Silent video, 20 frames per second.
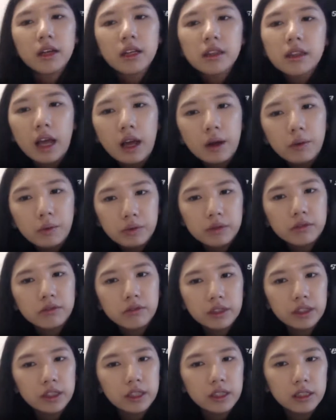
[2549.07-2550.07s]
That would
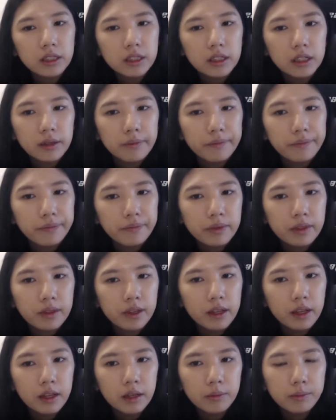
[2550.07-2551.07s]
really
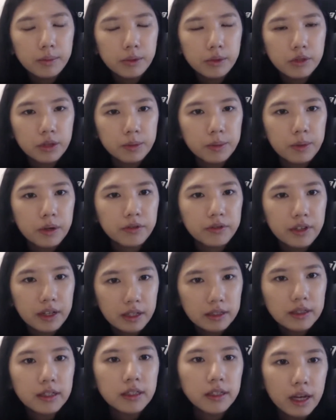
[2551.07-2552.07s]
help boost your
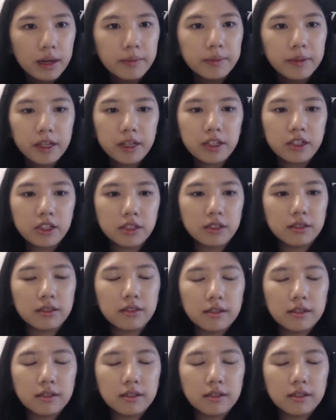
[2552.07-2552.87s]
profile in the application.